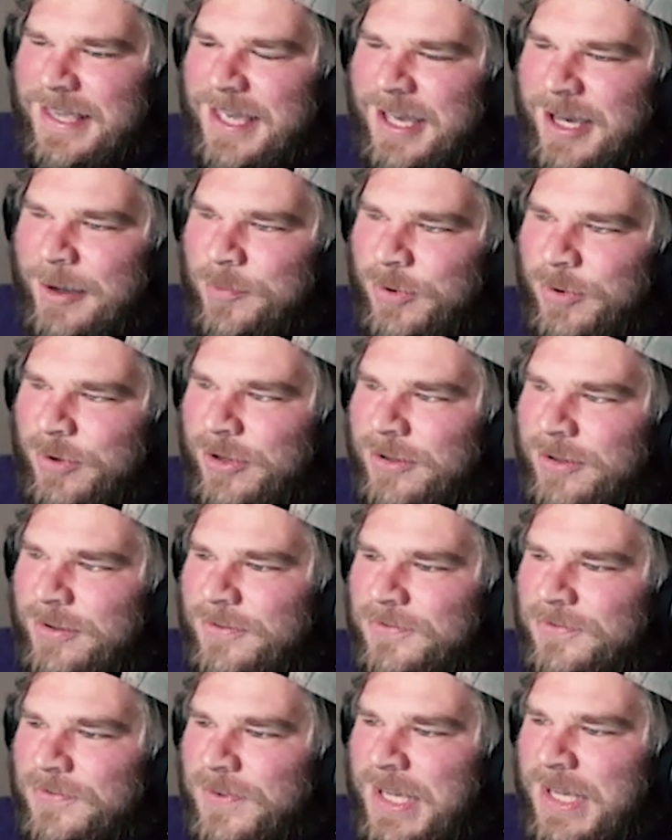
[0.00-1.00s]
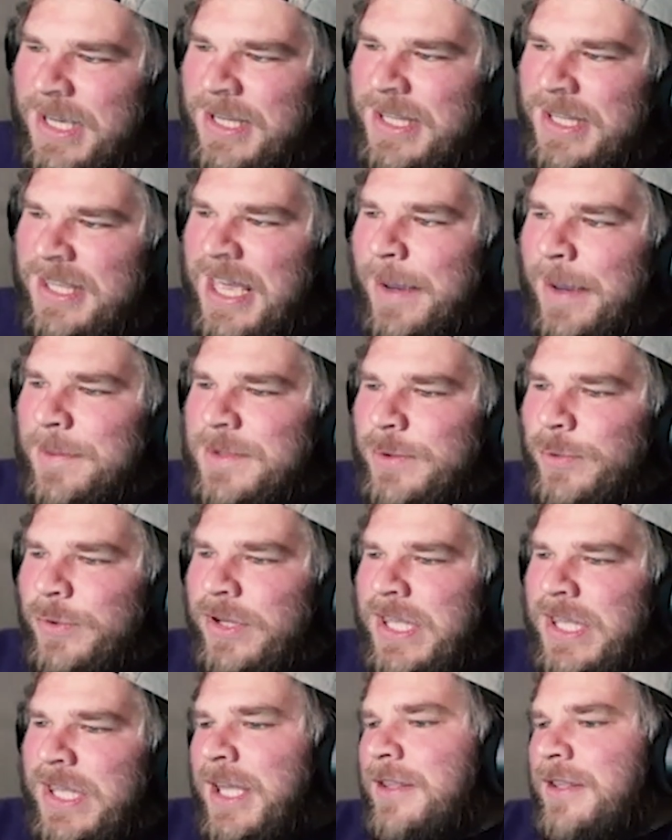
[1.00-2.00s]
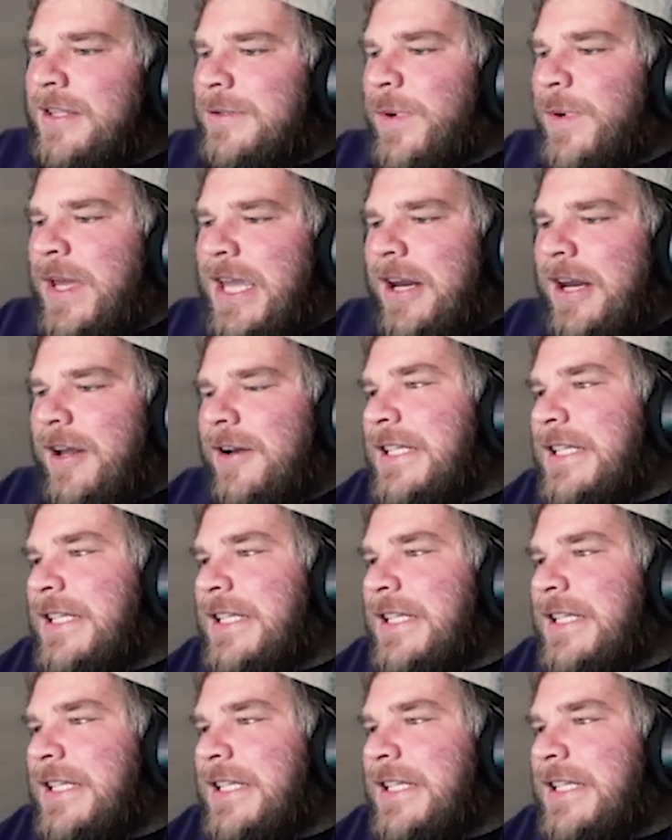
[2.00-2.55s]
couple of the games that we're looking at this weekend.